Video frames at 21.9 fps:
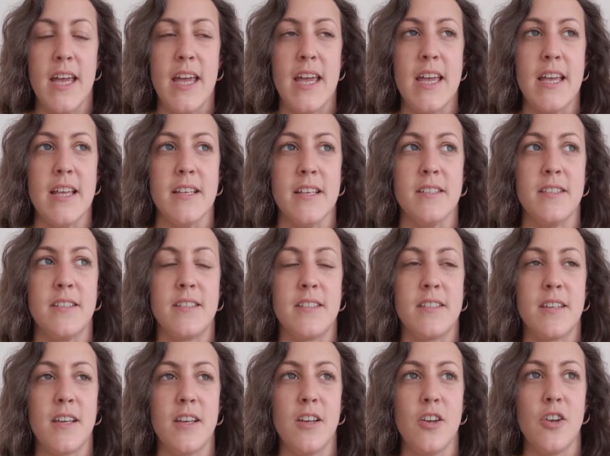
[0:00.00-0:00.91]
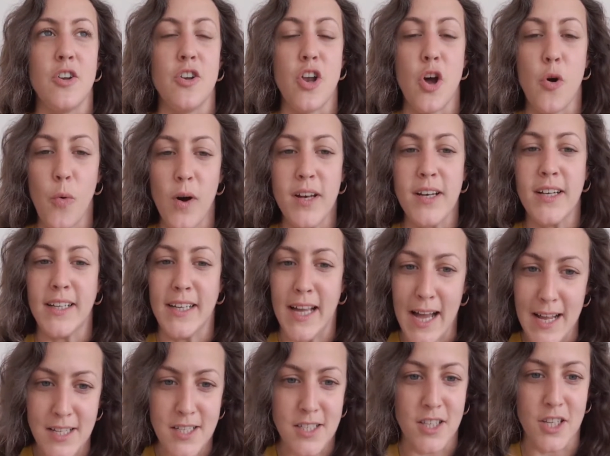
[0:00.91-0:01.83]
is no one
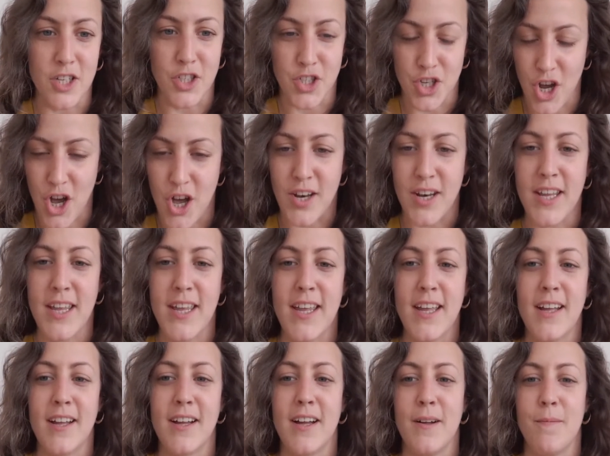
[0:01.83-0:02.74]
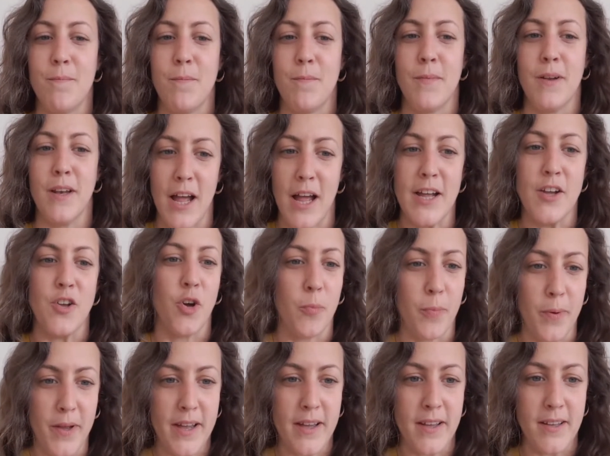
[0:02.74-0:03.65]
gets the journey like your
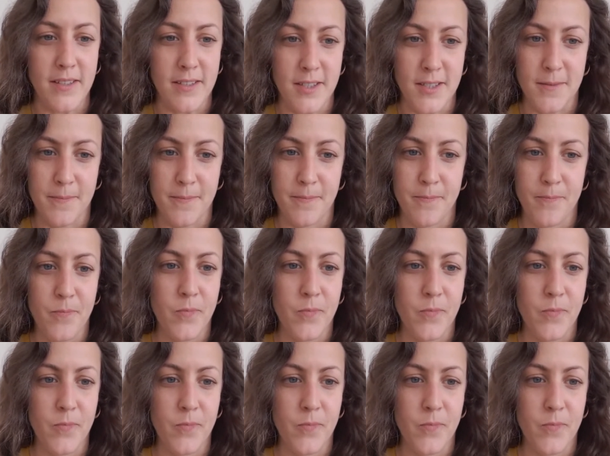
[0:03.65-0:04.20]
peers.